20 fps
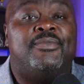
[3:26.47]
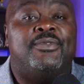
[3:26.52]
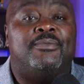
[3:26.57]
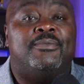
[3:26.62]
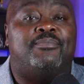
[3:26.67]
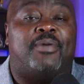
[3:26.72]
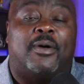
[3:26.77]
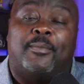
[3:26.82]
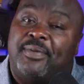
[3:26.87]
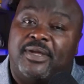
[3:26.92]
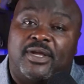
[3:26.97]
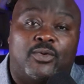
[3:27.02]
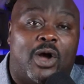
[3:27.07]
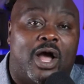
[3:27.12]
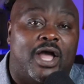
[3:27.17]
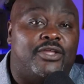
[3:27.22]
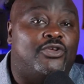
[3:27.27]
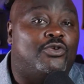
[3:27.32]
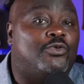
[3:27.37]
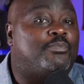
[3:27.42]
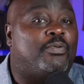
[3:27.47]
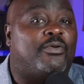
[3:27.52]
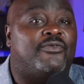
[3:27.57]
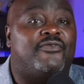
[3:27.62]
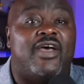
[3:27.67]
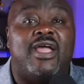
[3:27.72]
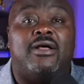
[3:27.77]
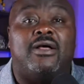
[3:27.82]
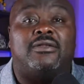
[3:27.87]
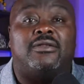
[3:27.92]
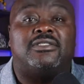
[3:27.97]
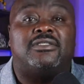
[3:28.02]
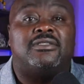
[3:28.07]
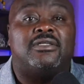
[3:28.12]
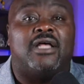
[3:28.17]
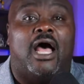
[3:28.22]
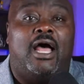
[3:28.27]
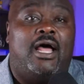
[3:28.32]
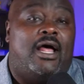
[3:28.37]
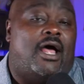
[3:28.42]
but BYU prevails.
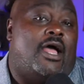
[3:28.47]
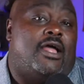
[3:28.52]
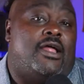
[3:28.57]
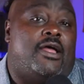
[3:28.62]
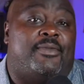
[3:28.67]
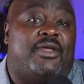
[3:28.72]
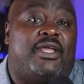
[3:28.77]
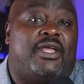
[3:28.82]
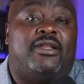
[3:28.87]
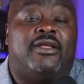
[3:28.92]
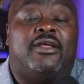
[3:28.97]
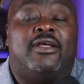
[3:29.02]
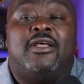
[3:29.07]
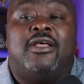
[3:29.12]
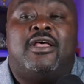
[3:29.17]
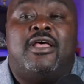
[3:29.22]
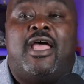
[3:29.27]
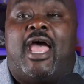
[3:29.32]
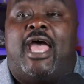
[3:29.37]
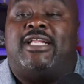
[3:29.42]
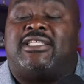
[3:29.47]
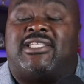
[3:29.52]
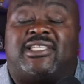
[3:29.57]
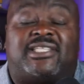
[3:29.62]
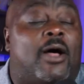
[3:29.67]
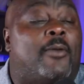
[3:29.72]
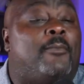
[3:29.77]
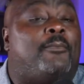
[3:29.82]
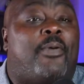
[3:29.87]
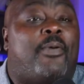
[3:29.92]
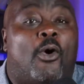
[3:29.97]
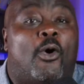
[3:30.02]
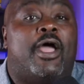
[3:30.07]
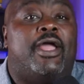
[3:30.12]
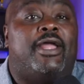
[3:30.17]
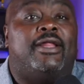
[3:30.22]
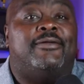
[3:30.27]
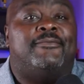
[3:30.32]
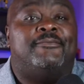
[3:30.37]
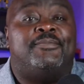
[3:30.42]
I mean, at some
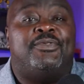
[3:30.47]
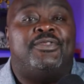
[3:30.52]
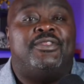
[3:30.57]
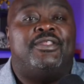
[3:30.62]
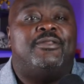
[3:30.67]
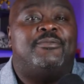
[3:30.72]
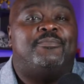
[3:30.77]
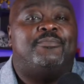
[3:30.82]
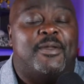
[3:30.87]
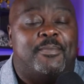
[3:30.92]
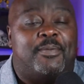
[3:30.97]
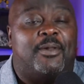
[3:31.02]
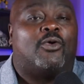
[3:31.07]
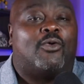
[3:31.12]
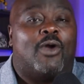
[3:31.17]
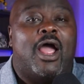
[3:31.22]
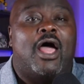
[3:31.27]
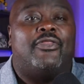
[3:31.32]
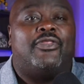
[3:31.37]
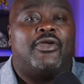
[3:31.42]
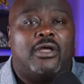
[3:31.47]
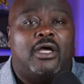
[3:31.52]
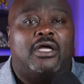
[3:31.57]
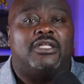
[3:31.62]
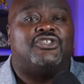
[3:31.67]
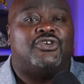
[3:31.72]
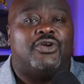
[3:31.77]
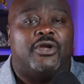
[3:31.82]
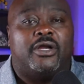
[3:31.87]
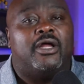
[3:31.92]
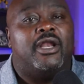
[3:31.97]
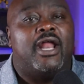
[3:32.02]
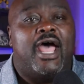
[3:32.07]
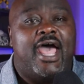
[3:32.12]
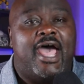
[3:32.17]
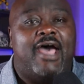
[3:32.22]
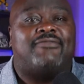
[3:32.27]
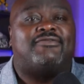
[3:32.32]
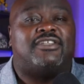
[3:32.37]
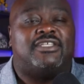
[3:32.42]
point, people around the country are going to
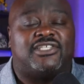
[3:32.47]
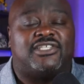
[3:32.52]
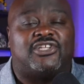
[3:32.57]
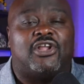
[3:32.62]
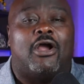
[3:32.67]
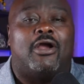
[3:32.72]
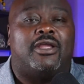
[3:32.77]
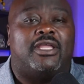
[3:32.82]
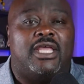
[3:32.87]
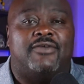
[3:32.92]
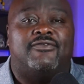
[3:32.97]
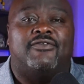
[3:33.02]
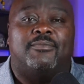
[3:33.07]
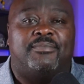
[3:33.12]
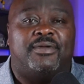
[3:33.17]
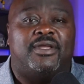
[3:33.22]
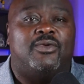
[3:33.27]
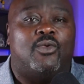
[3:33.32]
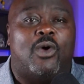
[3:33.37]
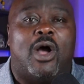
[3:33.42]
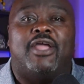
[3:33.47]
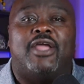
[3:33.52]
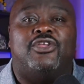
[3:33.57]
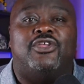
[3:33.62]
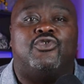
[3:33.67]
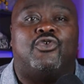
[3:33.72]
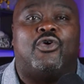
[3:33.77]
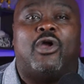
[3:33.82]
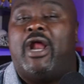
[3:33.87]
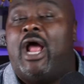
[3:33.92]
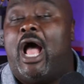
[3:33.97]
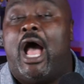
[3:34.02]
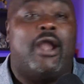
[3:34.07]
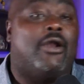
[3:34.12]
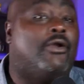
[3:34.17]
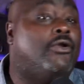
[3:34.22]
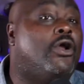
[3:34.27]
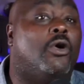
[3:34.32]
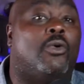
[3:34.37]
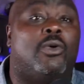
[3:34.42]
have to start giving BYU credit. I
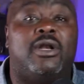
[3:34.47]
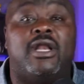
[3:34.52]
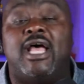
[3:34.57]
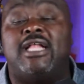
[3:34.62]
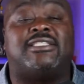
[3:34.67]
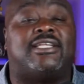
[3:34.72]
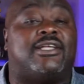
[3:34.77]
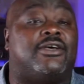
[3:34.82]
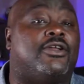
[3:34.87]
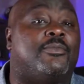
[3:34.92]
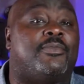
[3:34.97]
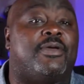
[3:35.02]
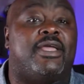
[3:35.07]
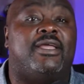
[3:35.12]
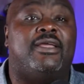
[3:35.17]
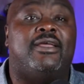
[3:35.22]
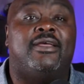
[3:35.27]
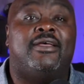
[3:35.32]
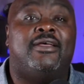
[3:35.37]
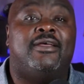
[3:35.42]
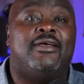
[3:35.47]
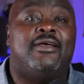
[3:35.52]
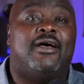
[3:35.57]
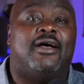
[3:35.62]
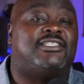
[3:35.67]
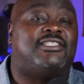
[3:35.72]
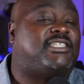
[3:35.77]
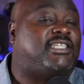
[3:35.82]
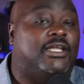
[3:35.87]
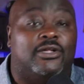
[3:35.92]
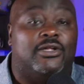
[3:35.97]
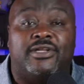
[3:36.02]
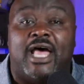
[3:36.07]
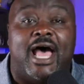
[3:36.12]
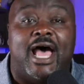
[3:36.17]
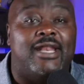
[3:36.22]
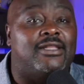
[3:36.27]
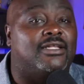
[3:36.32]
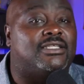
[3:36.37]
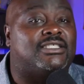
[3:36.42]
don't know when that's going to be. Still
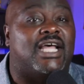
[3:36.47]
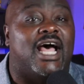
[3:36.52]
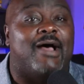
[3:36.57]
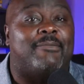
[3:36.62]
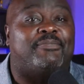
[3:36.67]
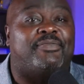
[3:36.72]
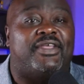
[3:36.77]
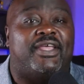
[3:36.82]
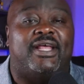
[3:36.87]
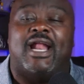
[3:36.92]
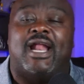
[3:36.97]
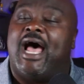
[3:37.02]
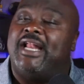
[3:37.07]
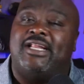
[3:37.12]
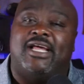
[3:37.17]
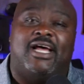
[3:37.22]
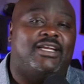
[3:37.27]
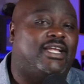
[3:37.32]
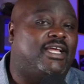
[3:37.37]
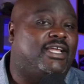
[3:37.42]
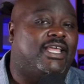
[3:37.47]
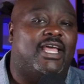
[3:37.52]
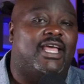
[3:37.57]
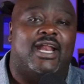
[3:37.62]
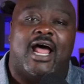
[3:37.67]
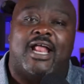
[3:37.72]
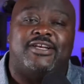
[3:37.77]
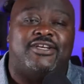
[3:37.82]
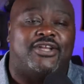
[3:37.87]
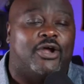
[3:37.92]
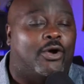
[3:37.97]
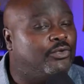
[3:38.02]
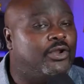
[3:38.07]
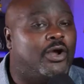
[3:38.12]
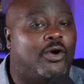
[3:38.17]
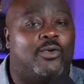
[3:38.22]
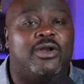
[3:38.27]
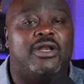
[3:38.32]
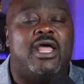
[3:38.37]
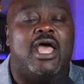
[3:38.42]
not in the top 10. I don't know
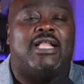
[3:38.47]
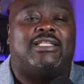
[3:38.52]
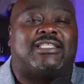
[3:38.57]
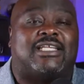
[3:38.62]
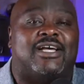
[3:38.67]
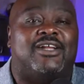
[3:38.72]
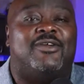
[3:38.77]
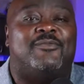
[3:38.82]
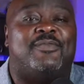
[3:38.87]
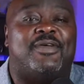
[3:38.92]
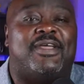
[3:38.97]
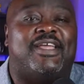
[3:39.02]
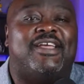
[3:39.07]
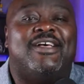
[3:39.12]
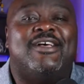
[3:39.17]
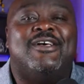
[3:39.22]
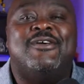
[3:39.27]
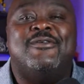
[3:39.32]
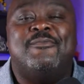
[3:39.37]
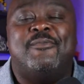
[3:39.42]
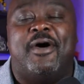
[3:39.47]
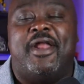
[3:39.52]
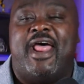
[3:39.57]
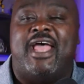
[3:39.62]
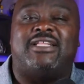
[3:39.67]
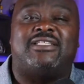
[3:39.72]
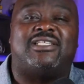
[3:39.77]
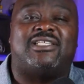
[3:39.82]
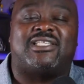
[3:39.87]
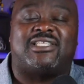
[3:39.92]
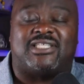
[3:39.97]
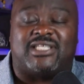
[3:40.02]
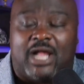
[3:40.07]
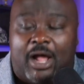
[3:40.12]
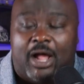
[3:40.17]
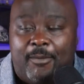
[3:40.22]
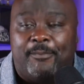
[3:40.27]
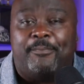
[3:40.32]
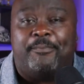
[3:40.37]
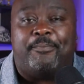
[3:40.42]
when that's going to be, but at
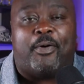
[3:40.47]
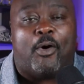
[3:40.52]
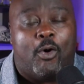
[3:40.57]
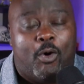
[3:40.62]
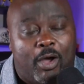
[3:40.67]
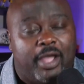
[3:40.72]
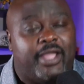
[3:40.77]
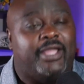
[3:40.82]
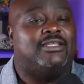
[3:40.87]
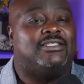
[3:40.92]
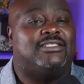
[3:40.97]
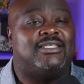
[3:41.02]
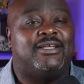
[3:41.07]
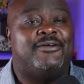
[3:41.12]
some point,